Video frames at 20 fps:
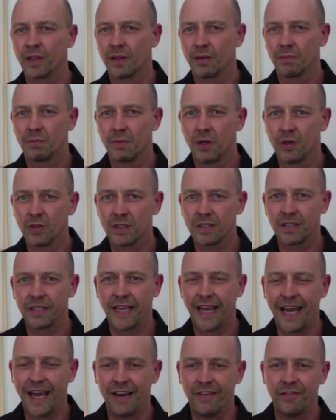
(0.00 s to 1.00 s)
Mostly
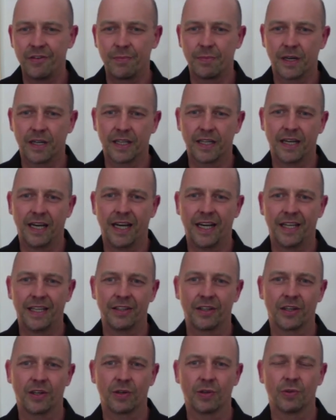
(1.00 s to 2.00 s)
everybody I
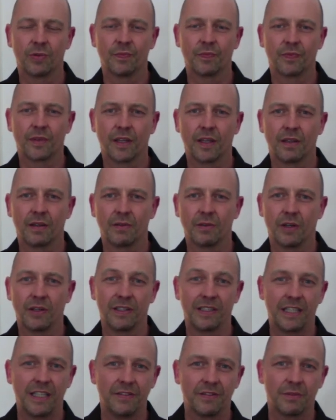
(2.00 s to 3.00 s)
know,
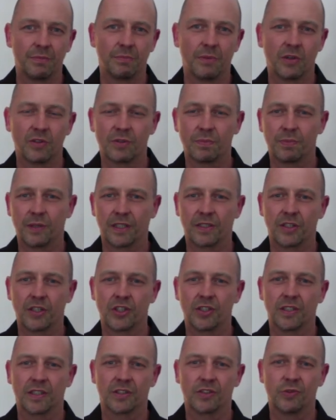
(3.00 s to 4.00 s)
and even most
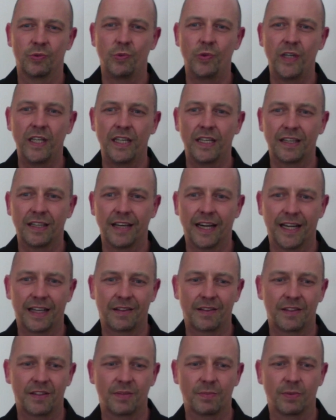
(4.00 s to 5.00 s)
practitioners, really like
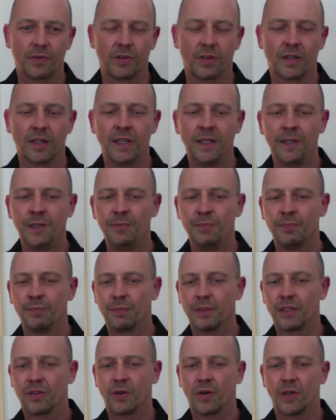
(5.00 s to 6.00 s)
this book,
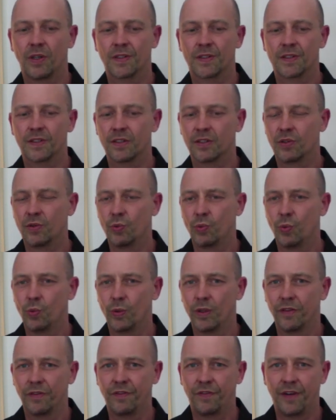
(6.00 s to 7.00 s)
because you
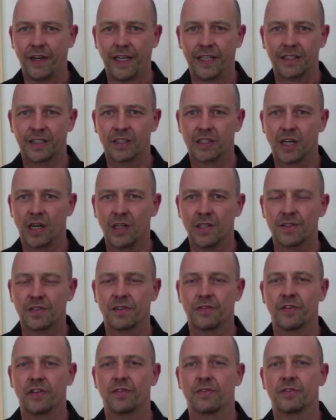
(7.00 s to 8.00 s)
will find tons
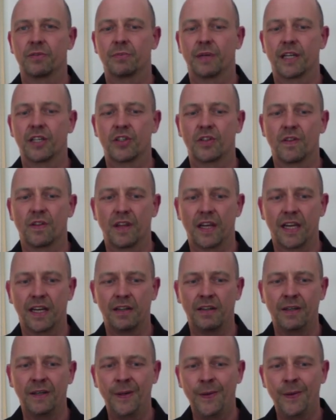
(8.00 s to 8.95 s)
of information there.